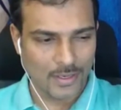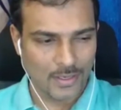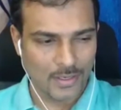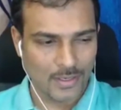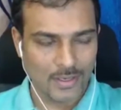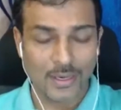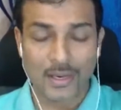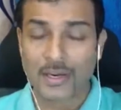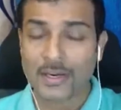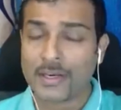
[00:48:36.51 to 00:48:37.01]

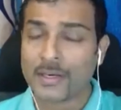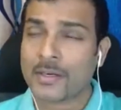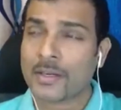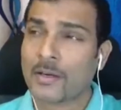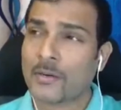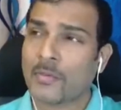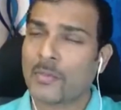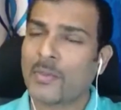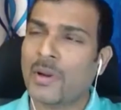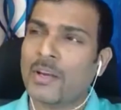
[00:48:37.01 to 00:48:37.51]
let it
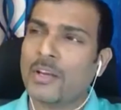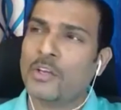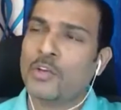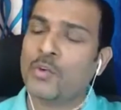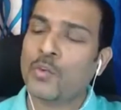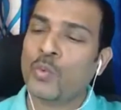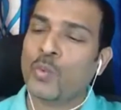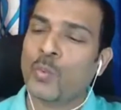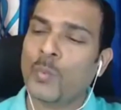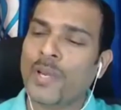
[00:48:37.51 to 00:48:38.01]
come, and you
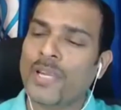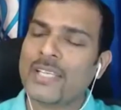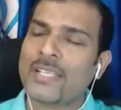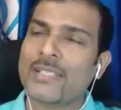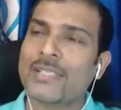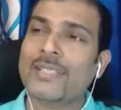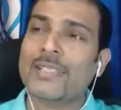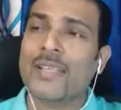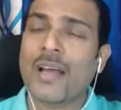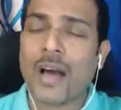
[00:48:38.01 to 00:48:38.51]
may
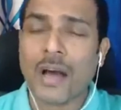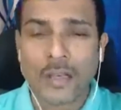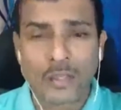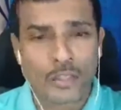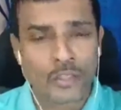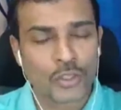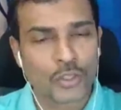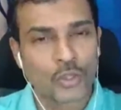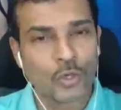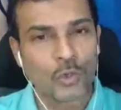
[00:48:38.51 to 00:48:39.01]
start
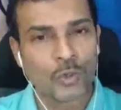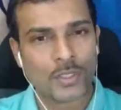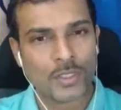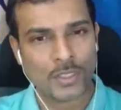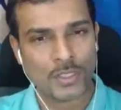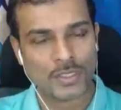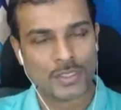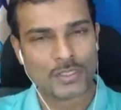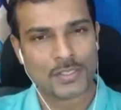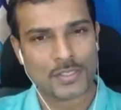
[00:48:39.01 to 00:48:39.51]
to
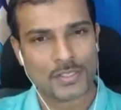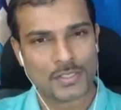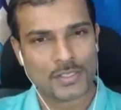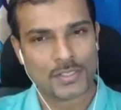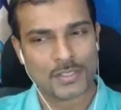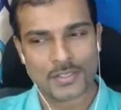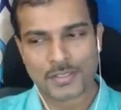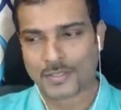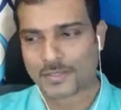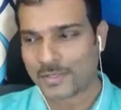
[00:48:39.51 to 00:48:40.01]

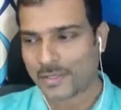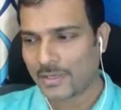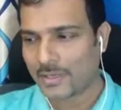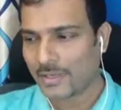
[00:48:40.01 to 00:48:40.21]
notice